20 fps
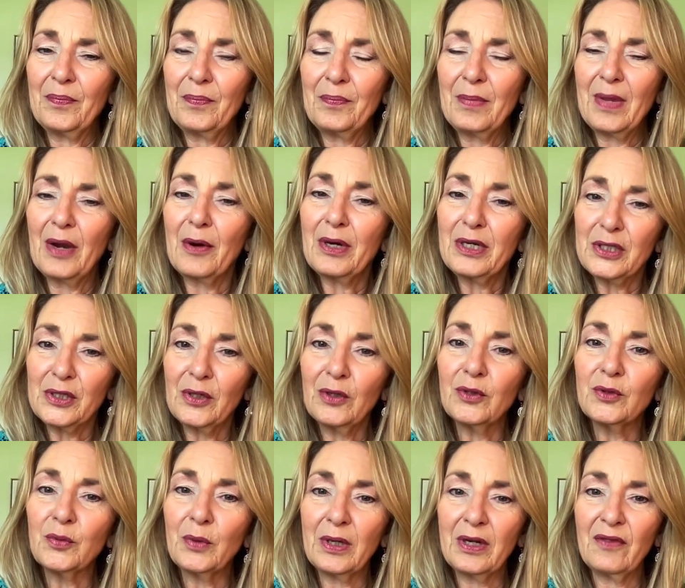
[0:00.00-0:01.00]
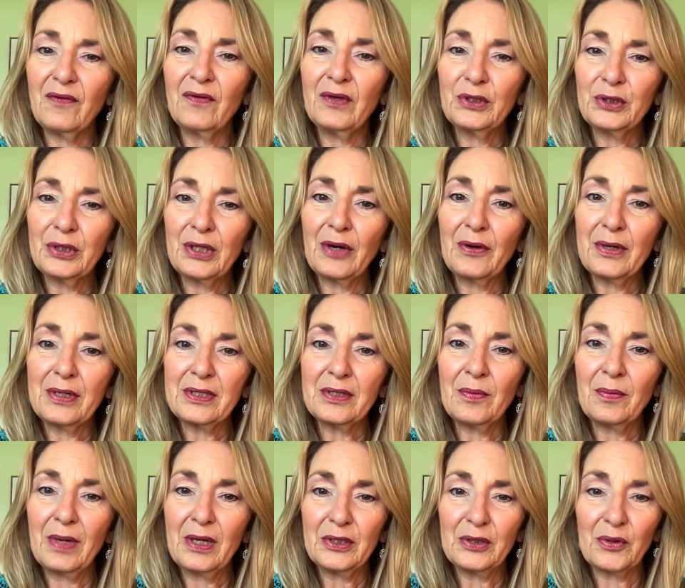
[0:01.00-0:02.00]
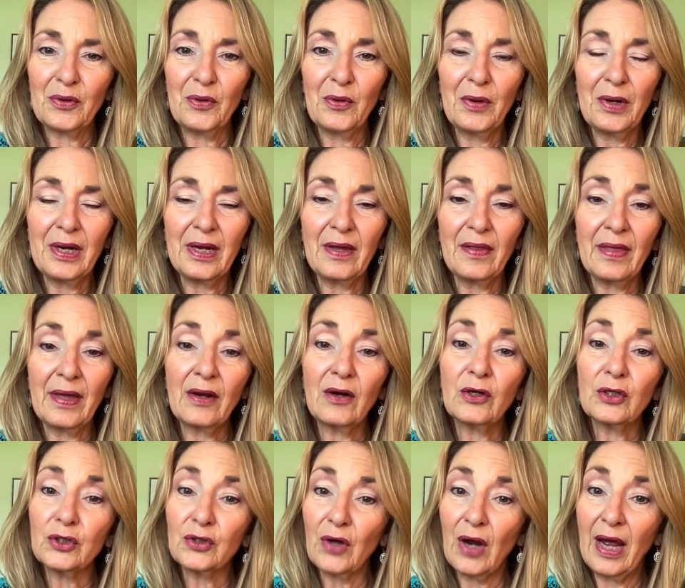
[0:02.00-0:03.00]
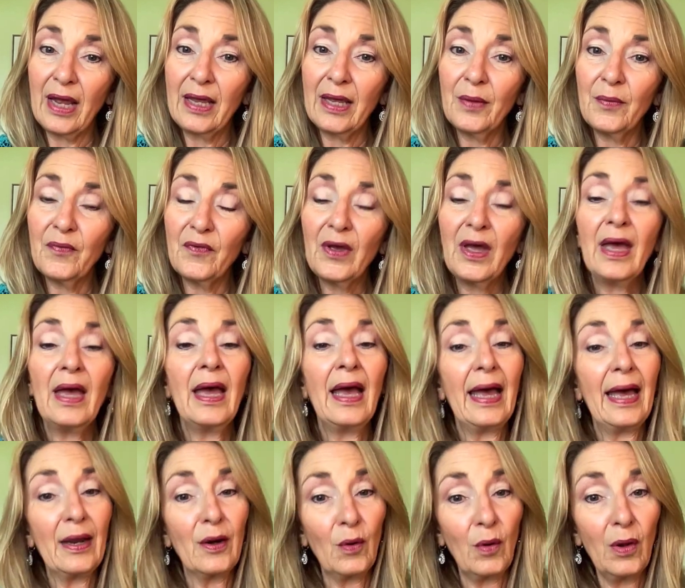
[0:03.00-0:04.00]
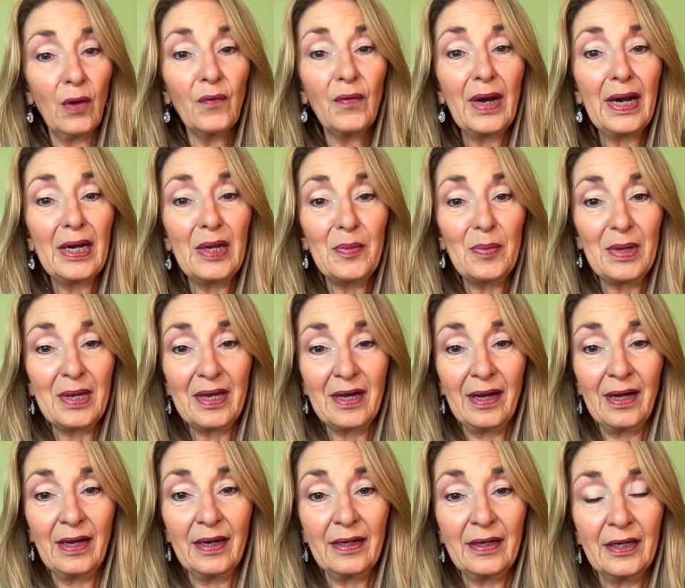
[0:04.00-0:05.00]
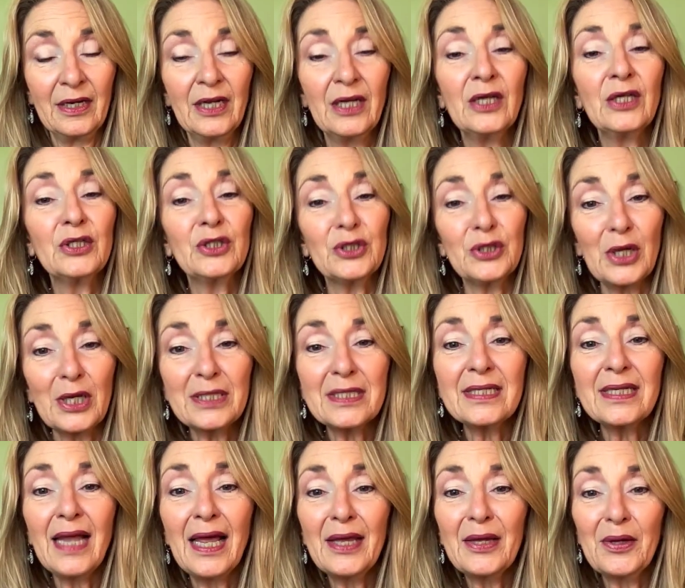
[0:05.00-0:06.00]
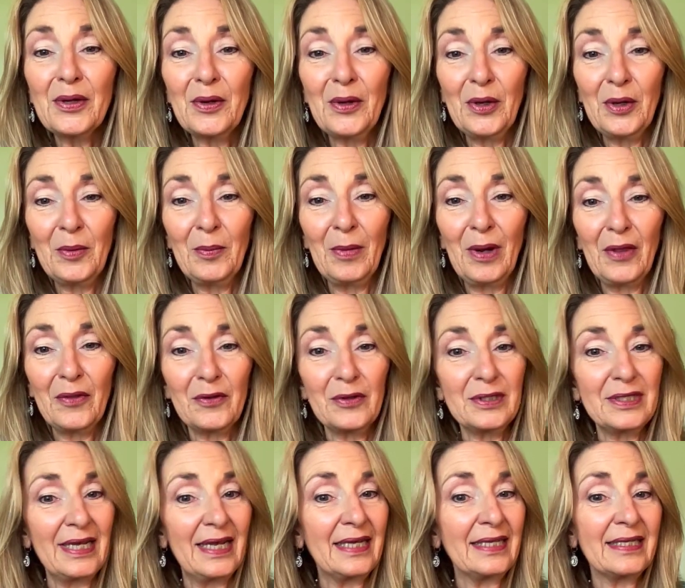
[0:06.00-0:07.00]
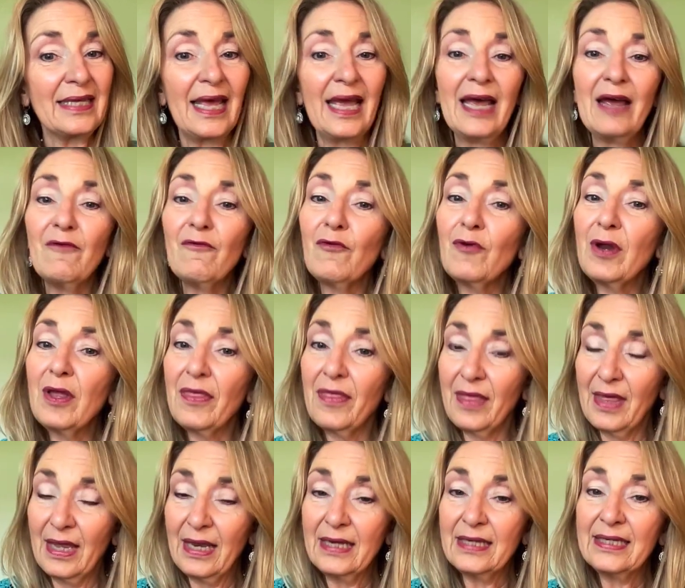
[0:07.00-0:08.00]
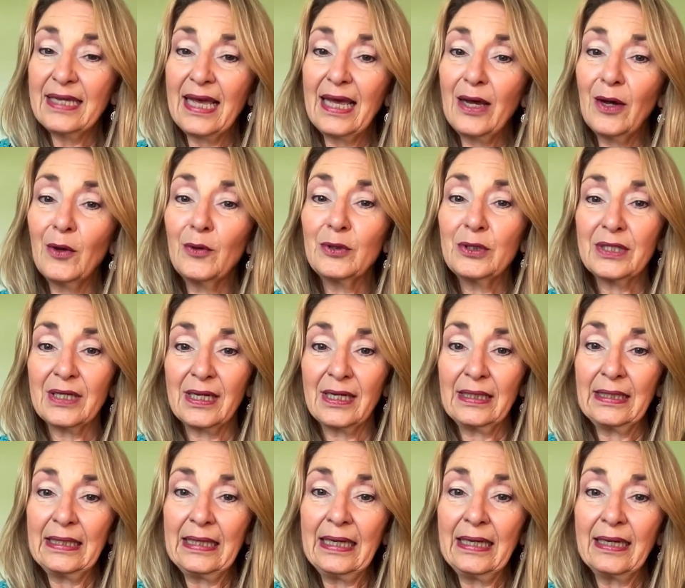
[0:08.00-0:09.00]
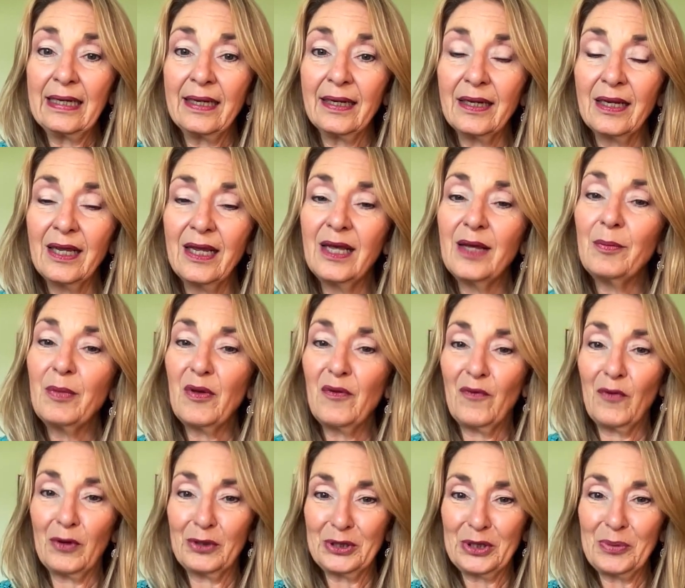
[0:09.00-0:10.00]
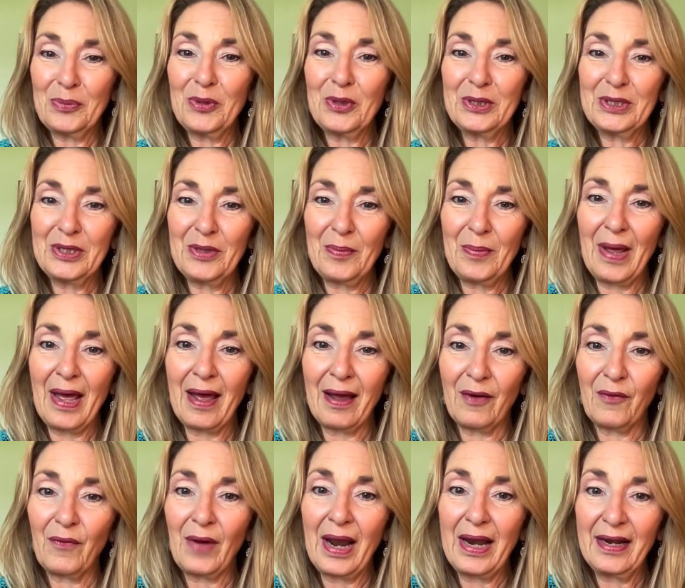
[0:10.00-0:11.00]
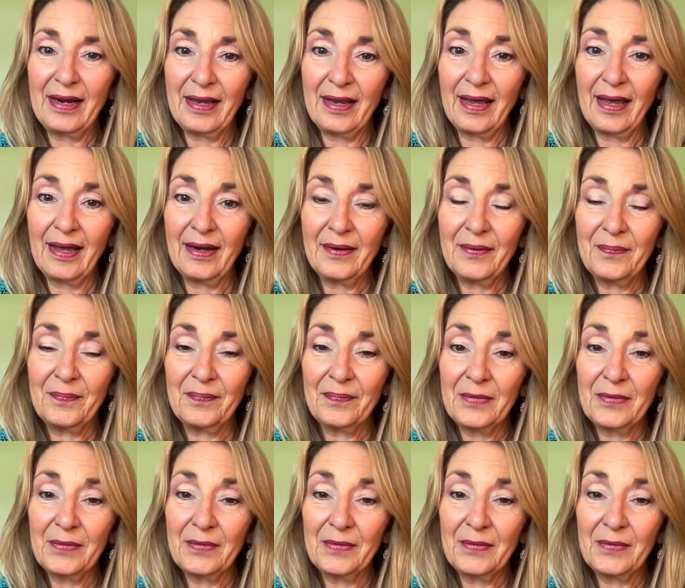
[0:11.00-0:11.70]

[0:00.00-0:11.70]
Mary told one of the visionaries in Medjugorje that her triumph had already begun. Just like a good mother takes everything down to clean it before she puts it back right again.